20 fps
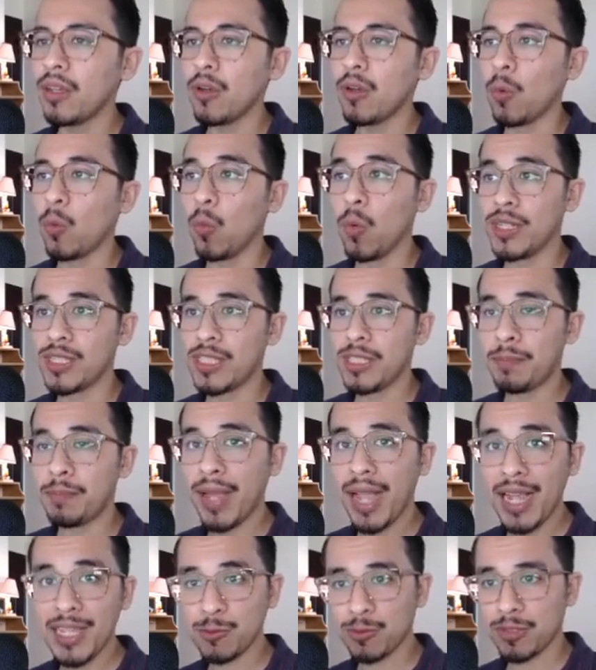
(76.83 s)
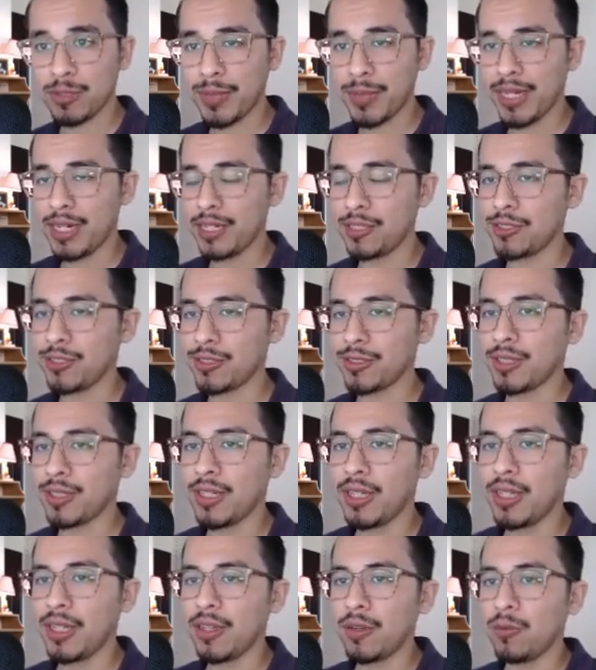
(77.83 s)
What's a password manager?
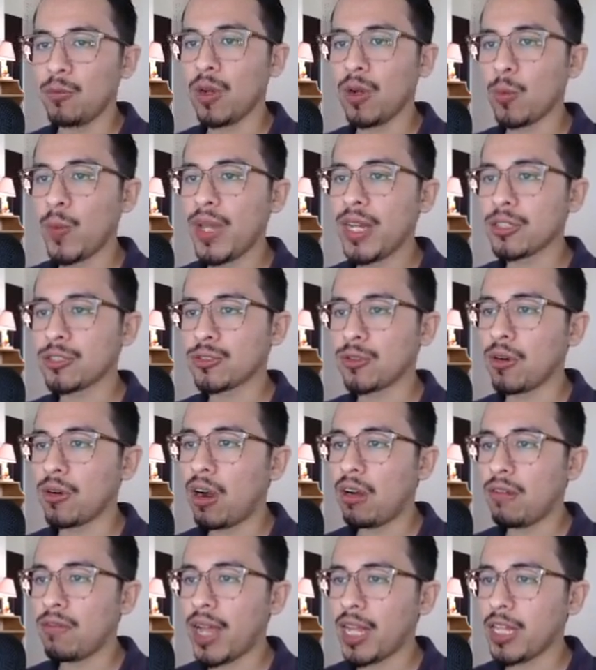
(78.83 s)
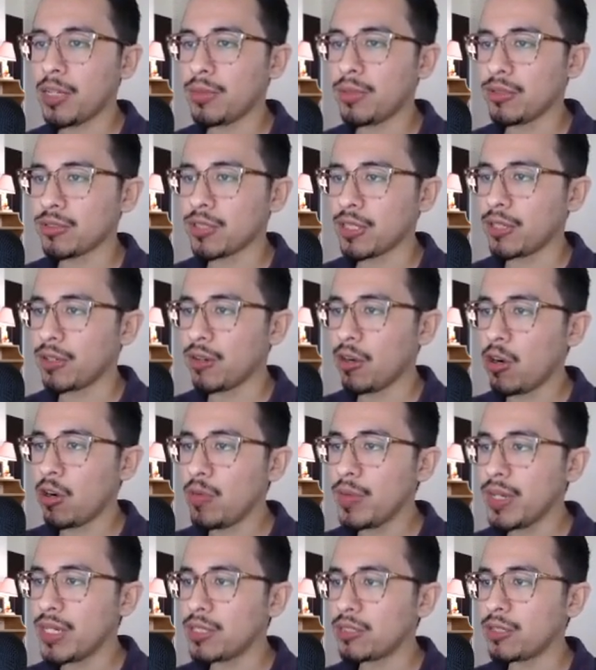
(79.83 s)
One way to store all valuables in your
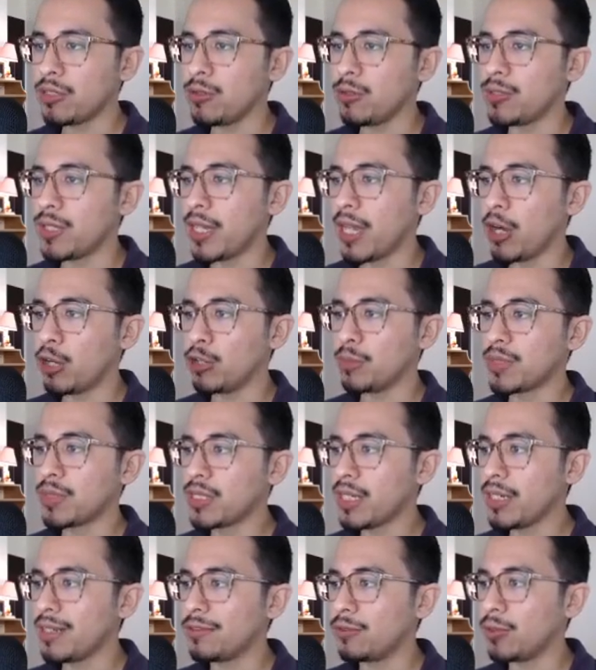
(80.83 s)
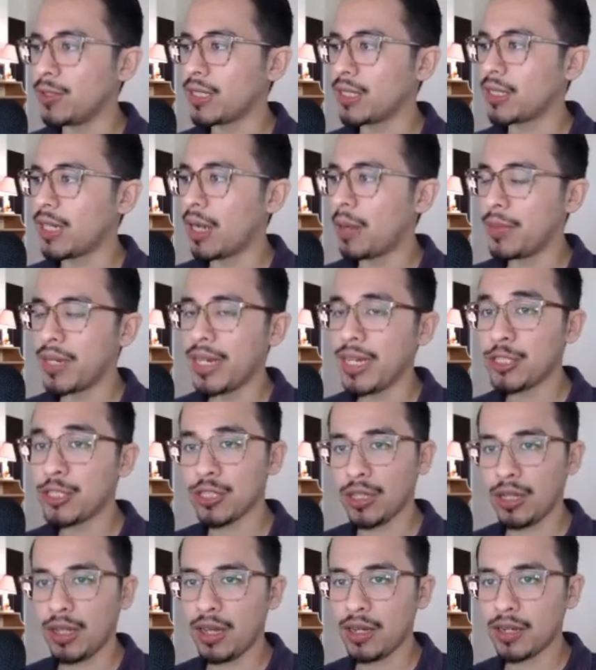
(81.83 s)
home is to use a home safe with a
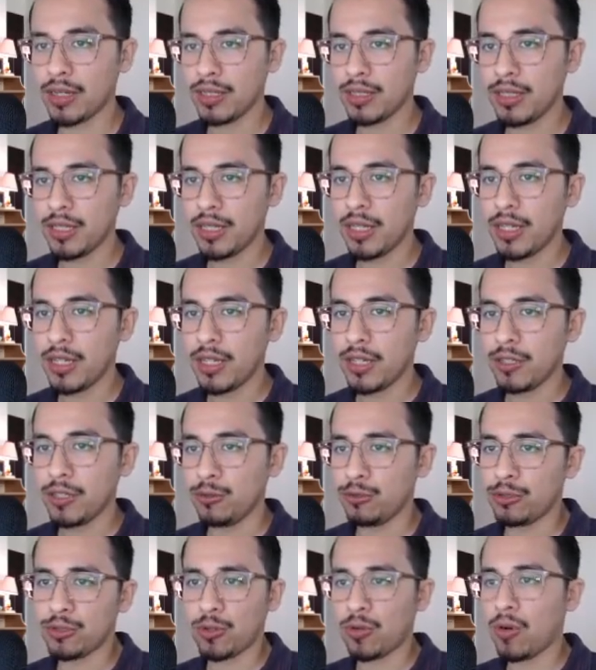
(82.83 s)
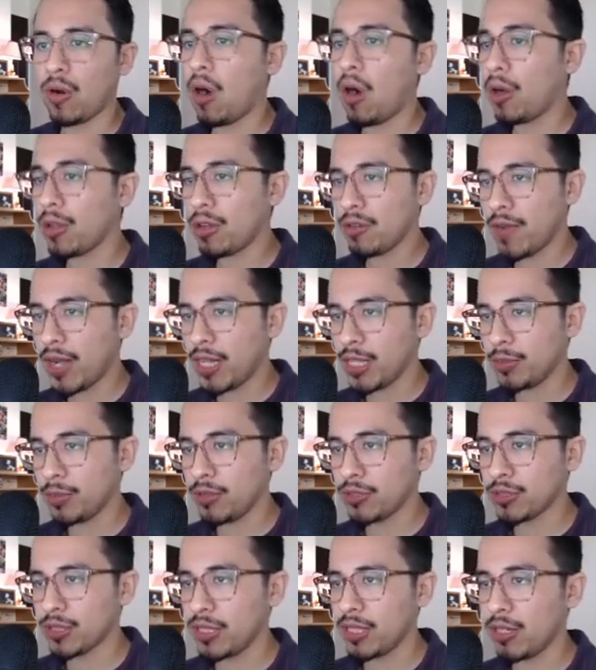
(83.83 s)
combination lock. You store all your
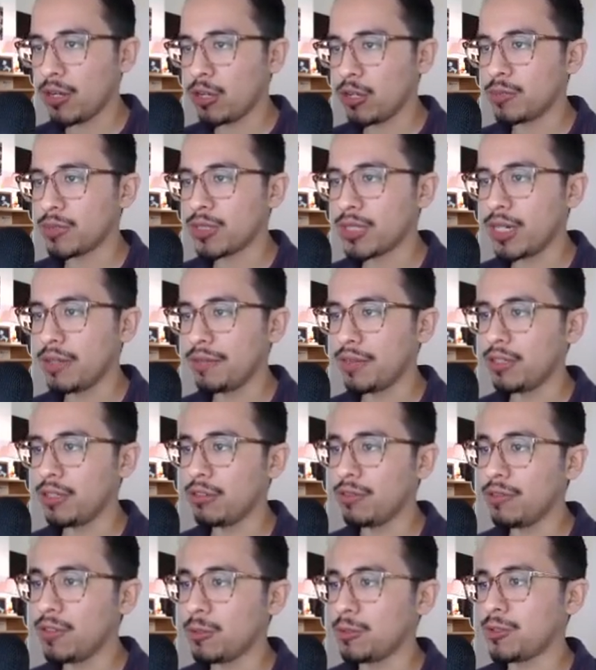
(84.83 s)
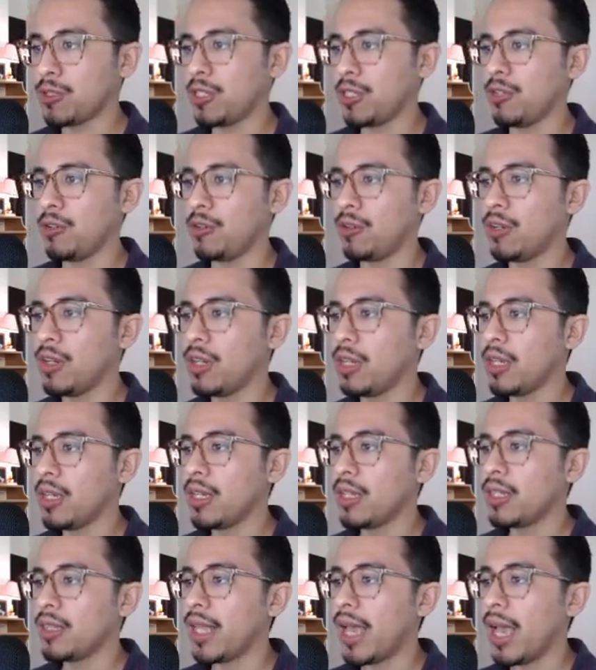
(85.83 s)
valuables in a home safe and you feel secure
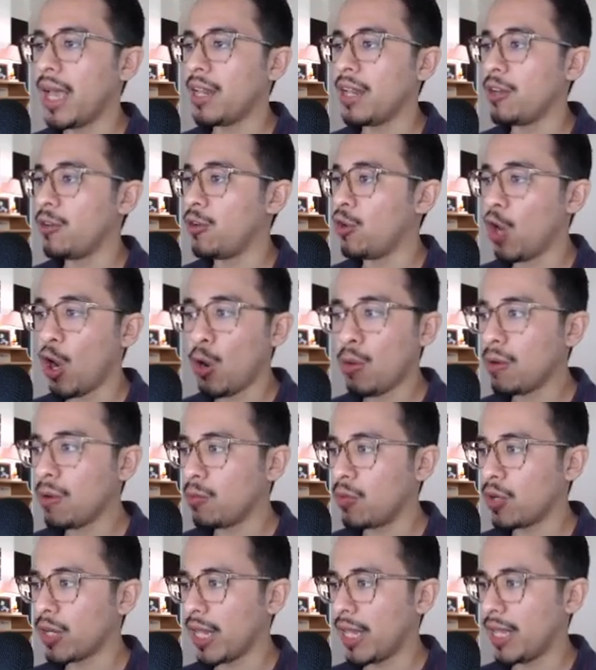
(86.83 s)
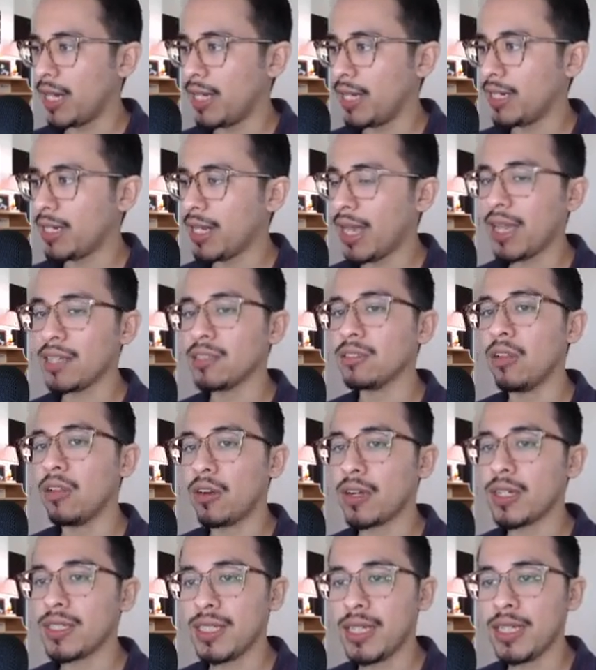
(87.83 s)
that no one will get in as
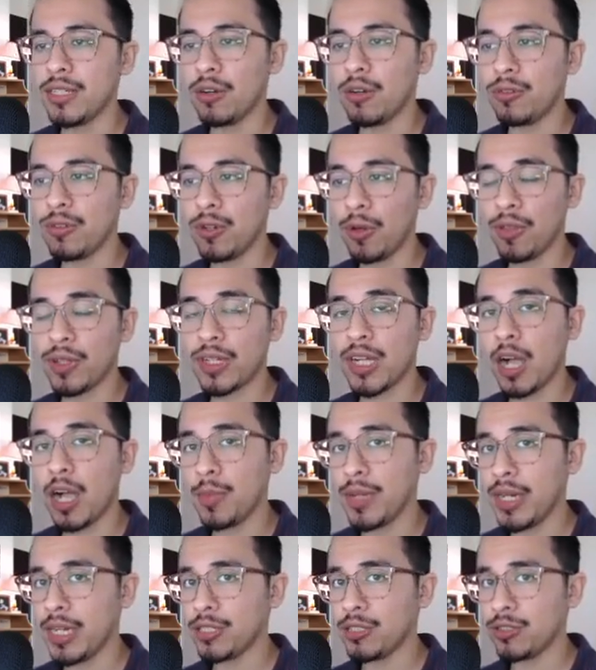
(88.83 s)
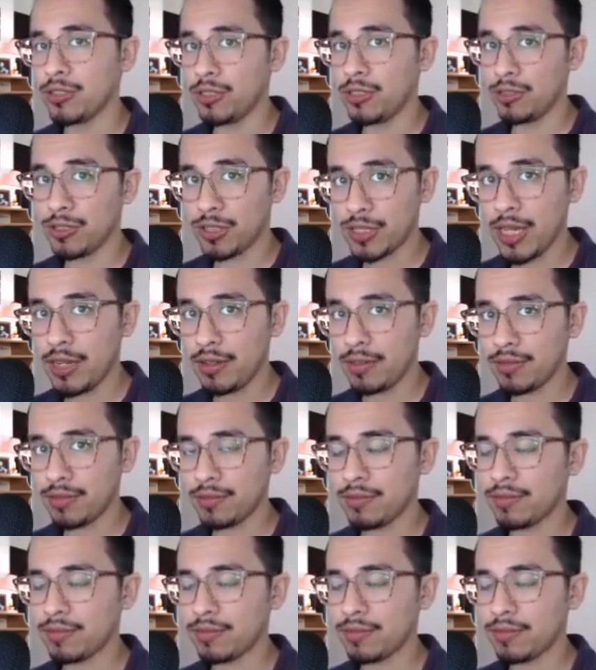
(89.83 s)
long as they don't know the combination to your safe.